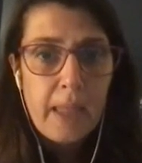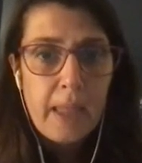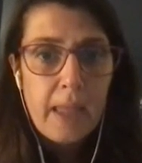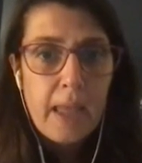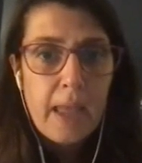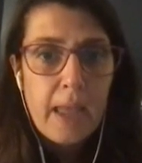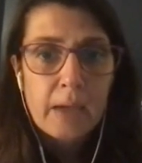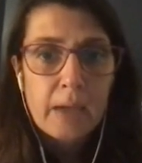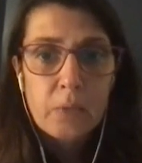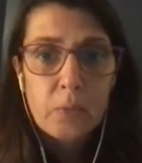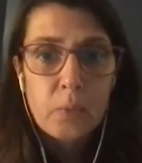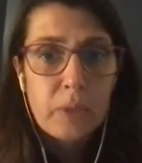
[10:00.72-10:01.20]

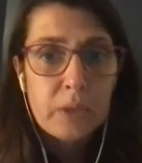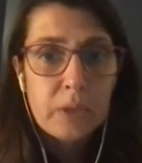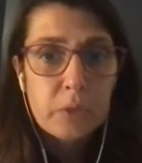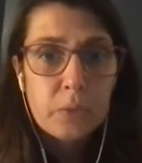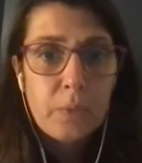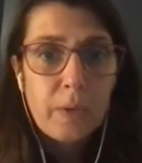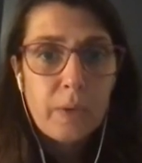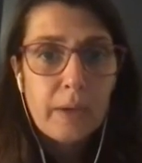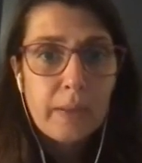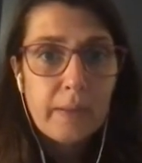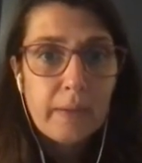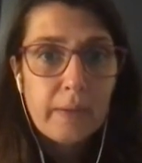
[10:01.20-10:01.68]
And which
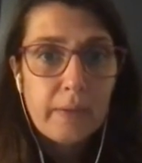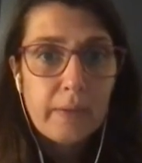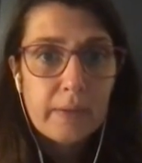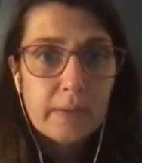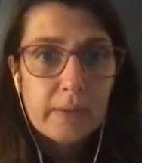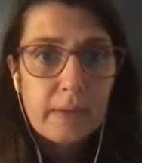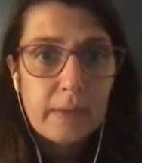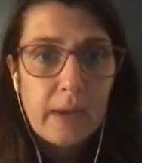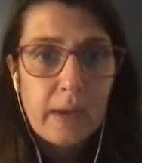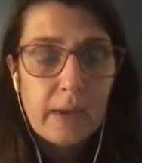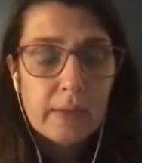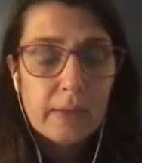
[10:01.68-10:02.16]
were the
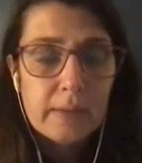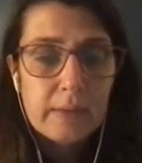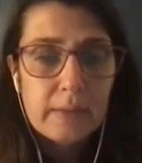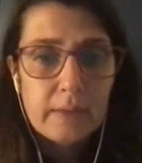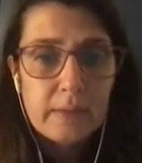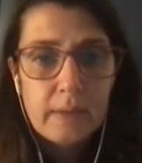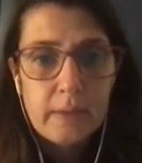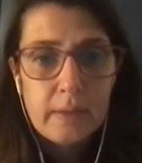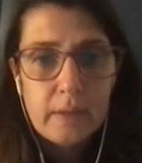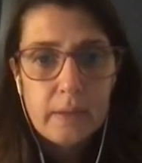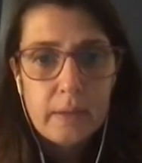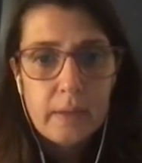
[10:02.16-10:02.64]
results?
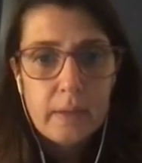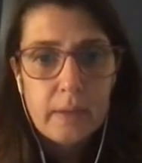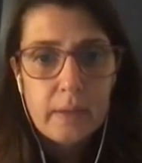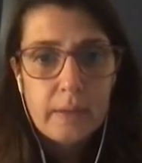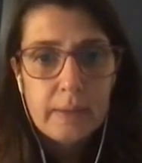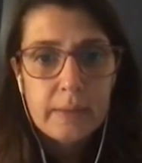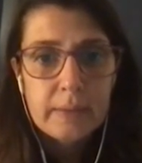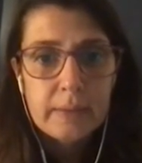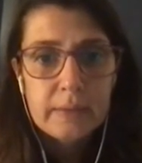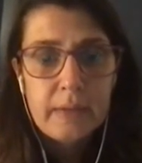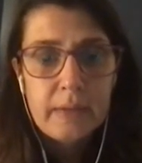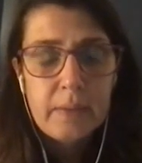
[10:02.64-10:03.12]

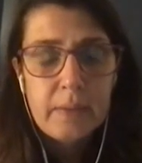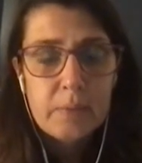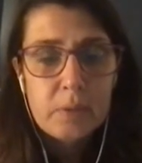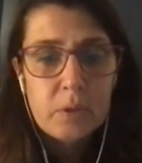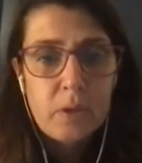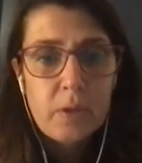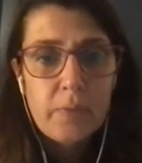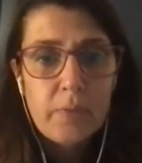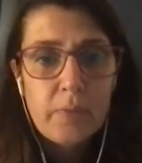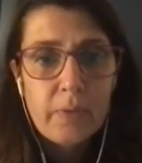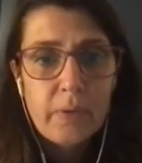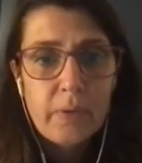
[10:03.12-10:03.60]
In terms of